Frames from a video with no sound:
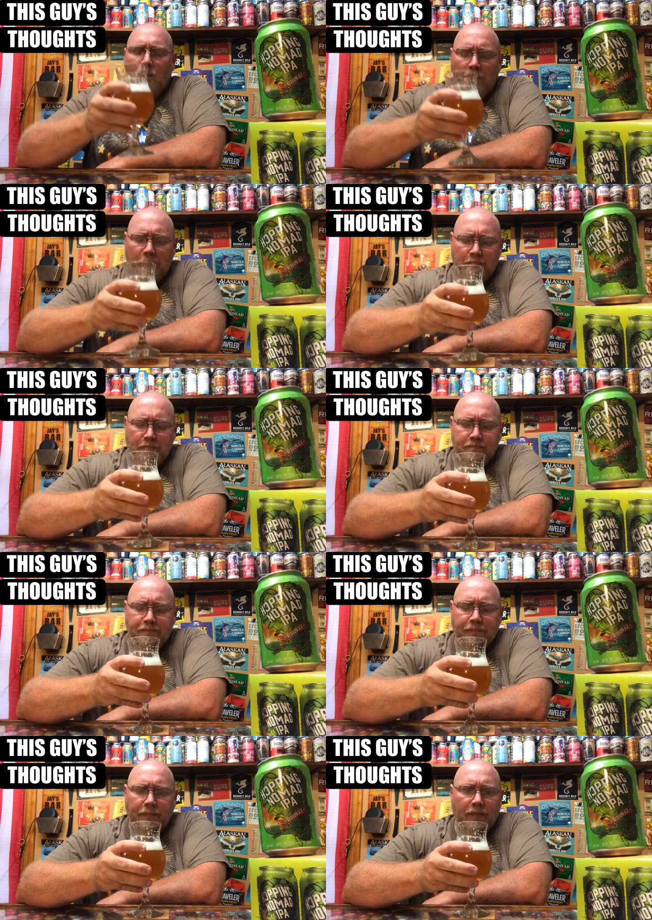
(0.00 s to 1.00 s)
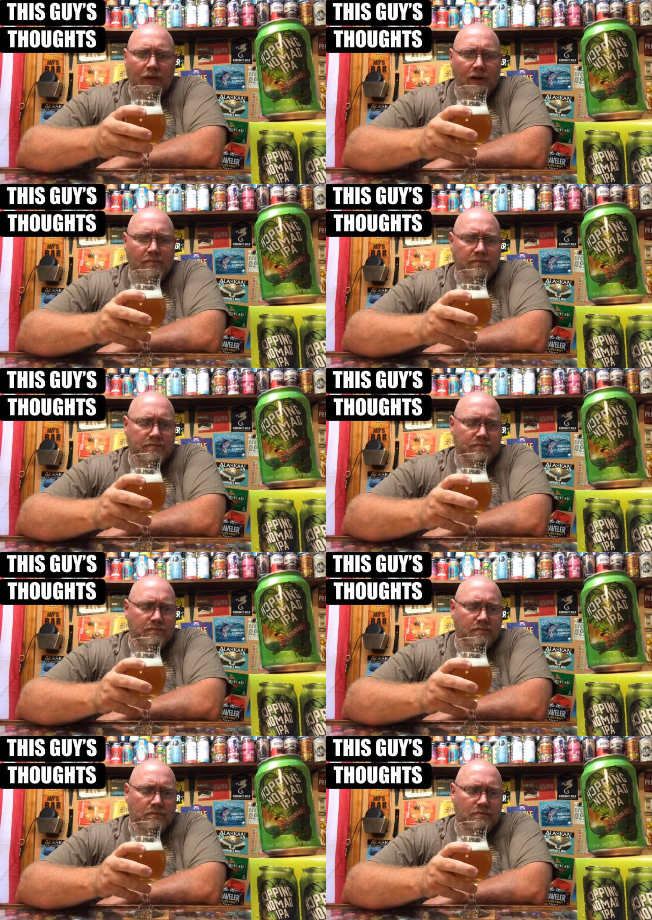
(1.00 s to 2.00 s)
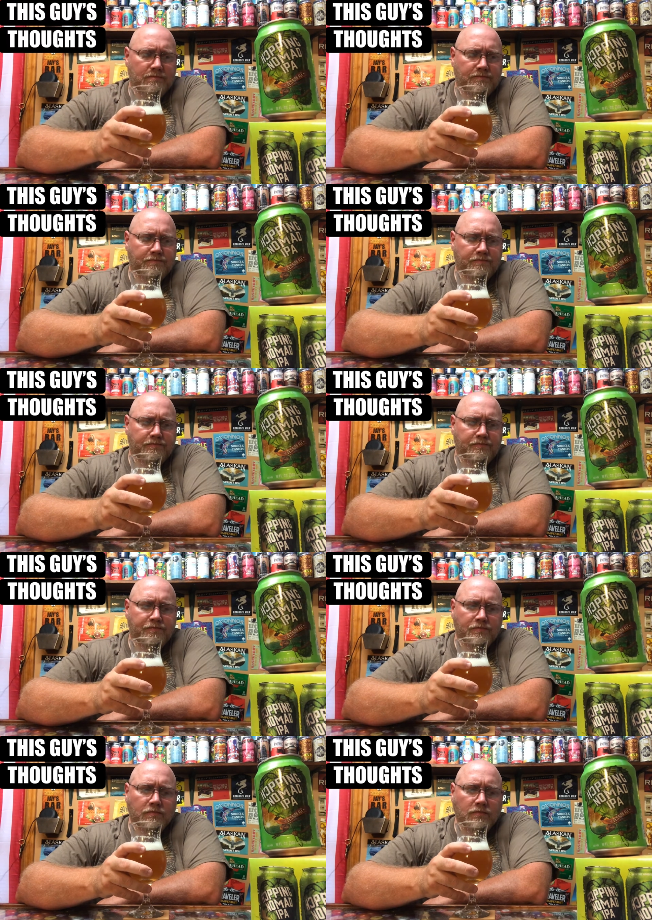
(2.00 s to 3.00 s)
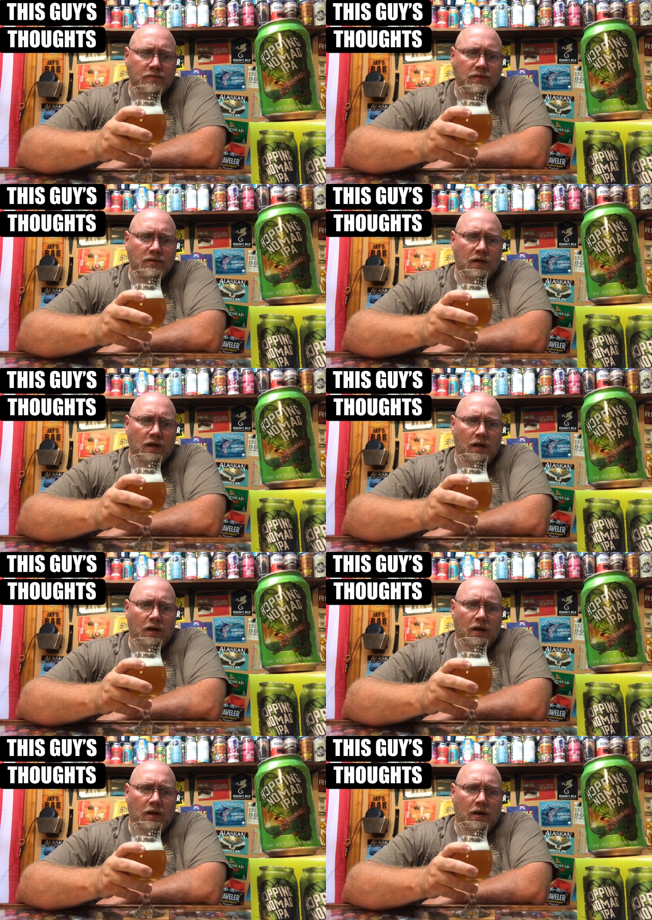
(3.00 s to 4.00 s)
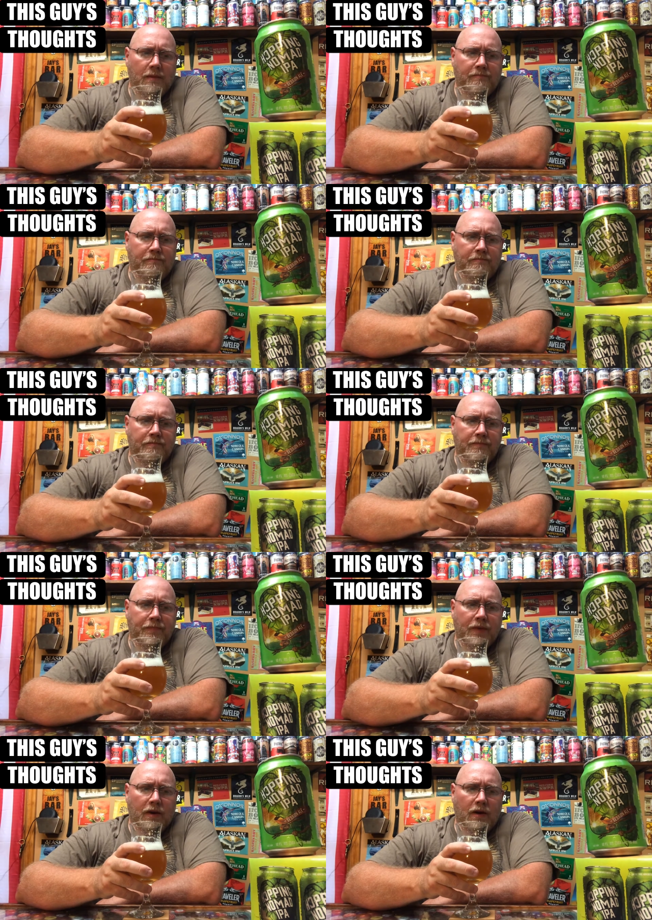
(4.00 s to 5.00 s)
(no one is talking)